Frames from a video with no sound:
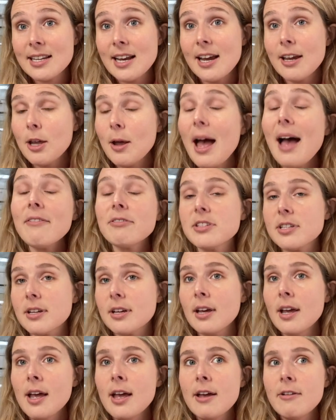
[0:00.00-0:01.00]
Like, you have
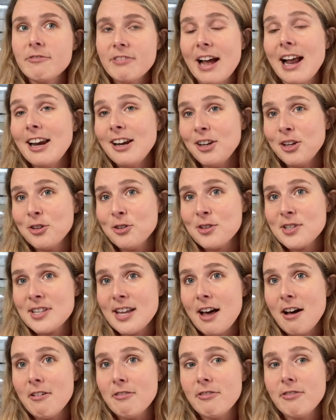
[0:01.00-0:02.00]
to value
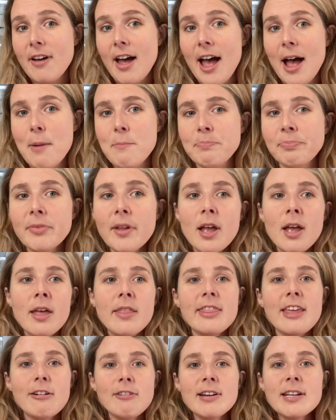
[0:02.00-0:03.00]
yourself.
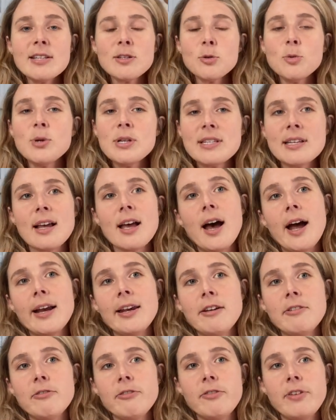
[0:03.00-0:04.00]
There is always a
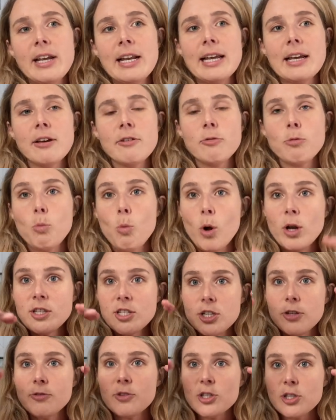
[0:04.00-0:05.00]
kind of feeling of,
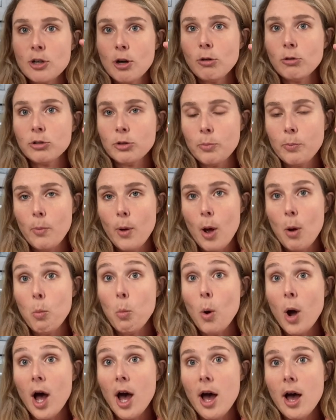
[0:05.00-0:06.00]
once you've sold a
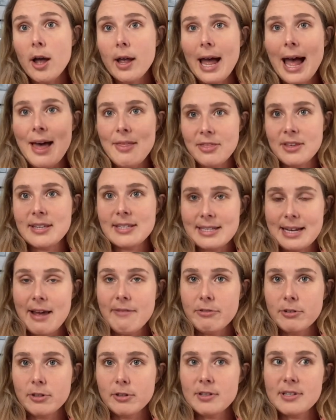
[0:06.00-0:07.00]
work at this
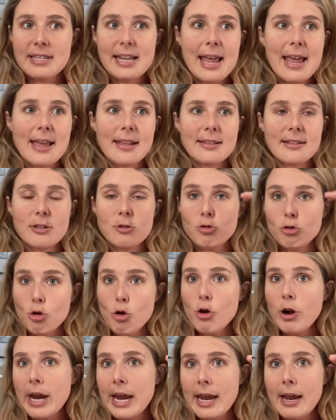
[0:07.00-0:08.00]
level, say it's a
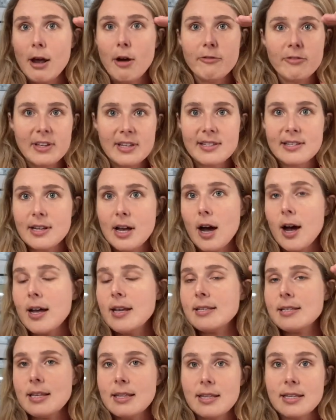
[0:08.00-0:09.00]
drawing of this
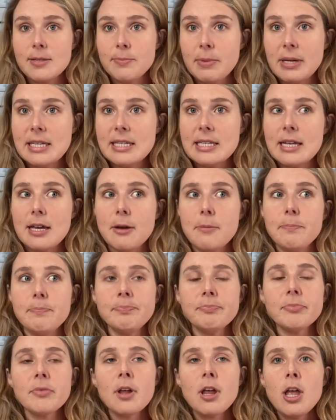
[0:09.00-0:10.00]
size in this
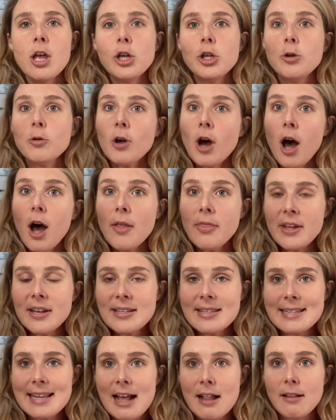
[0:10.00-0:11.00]
medium, you can't then
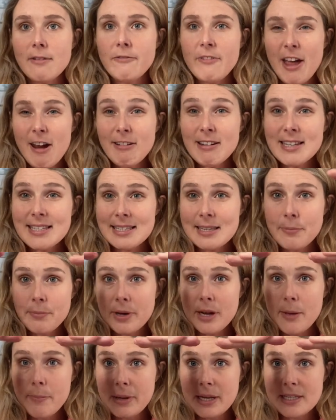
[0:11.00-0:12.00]
sell a very
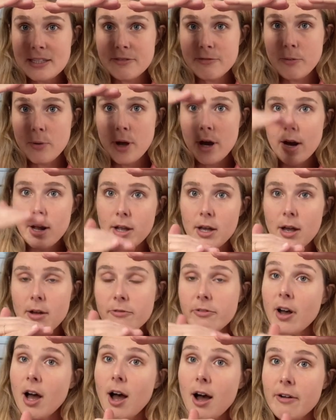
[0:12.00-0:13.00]
similar piece of work
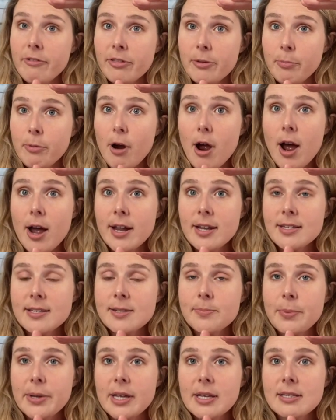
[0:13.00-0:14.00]
for half the
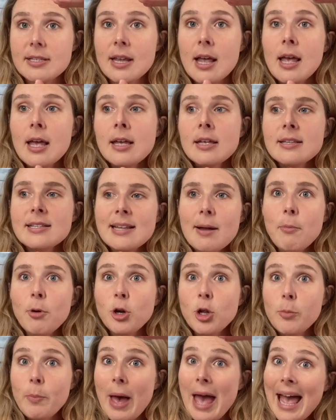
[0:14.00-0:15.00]
price, because
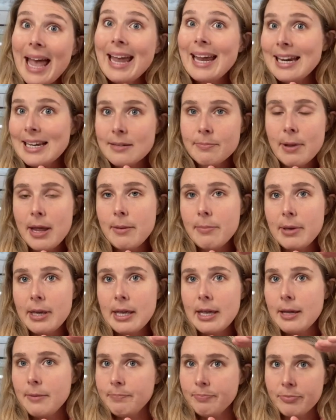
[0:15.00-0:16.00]
someone who paid
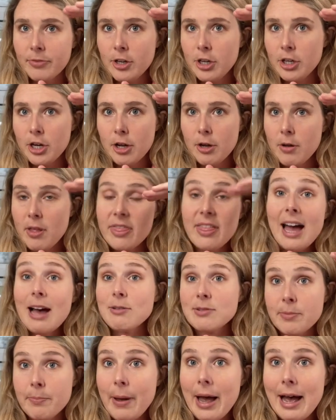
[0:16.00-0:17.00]
maybe, you know,
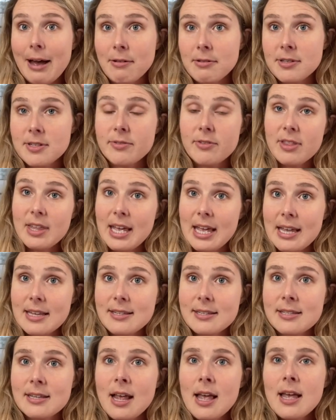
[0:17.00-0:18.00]
£1,000 for
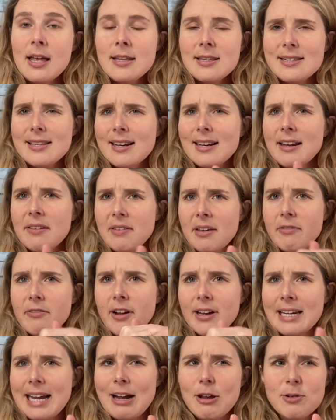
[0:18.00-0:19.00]
this, suddenly if they
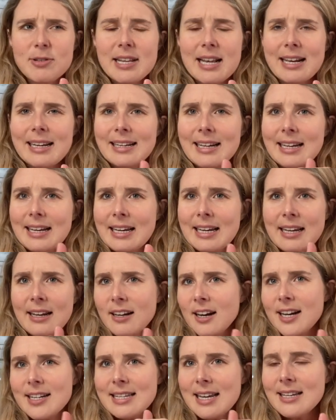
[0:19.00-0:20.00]
find out you're selling nearly
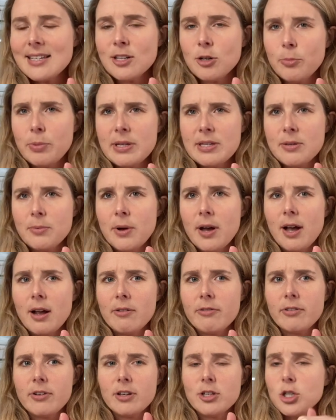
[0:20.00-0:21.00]
an identical piece of work
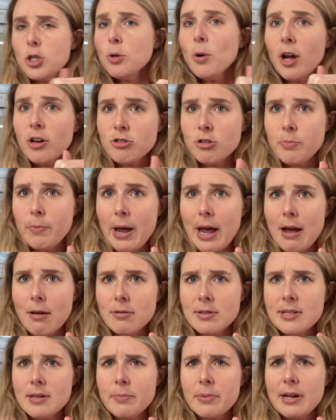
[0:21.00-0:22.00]
for
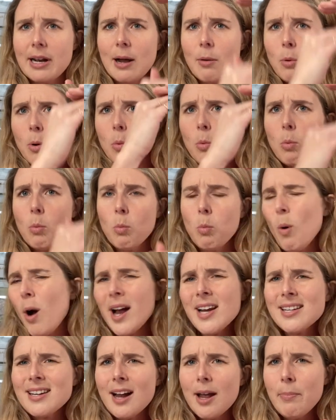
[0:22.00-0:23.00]
£200, they'll be like, well,
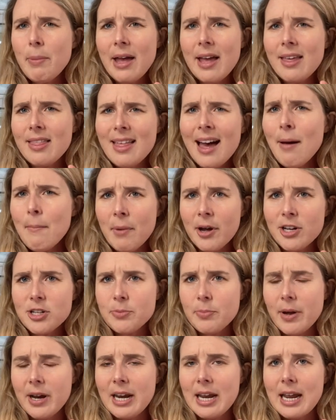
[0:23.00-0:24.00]
why did I pay that
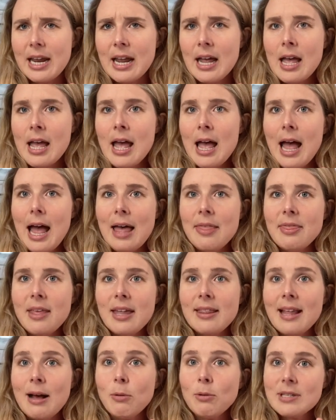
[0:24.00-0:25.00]
much money? And
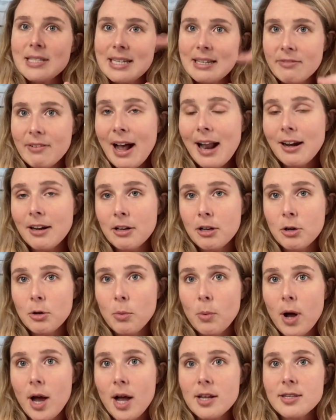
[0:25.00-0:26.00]
then that will devalue your
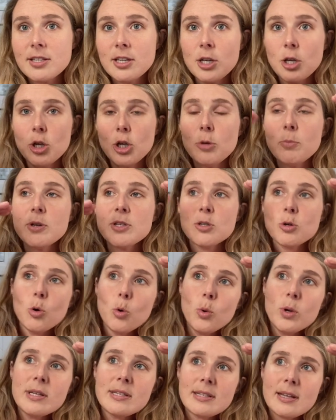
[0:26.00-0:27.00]
work. So you must
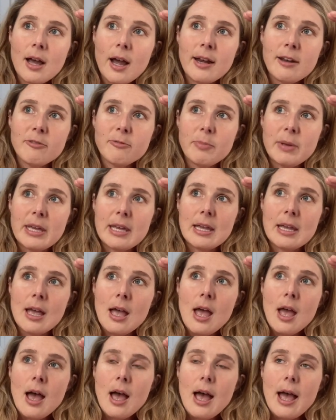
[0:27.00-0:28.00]
always kind of be
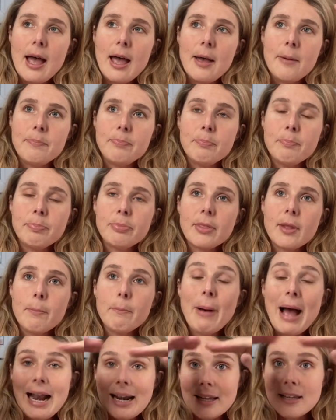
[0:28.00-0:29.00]

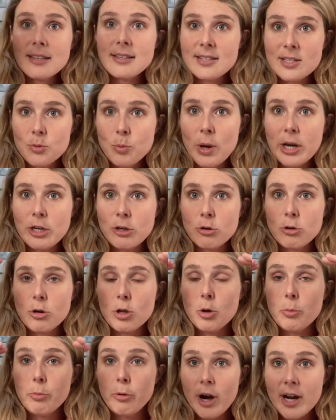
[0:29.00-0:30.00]
balanced when
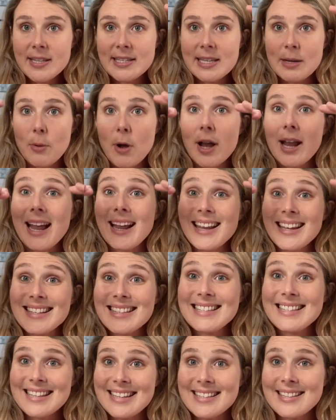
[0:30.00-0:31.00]
you're pricing work, and
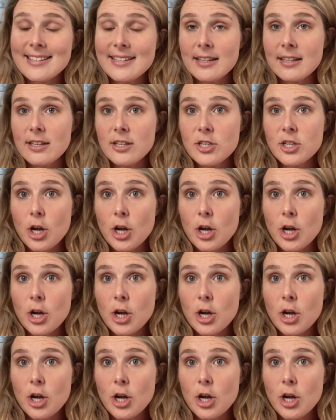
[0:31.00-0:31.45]
consistent.